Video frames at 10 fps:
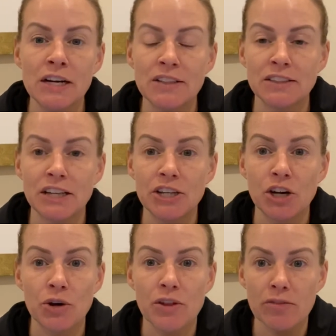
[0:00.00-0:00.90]
that they
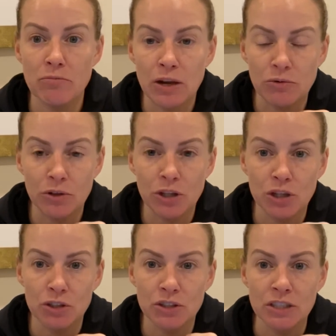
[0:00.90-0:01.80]
know they've made a really
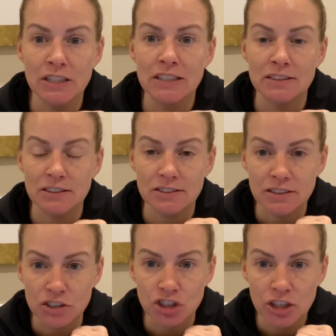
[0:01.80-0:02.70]
good
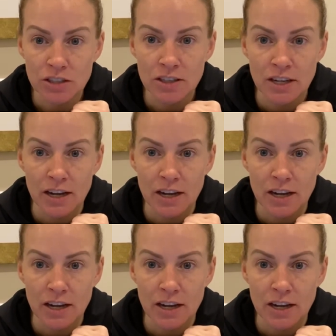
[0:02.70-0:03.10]
decision.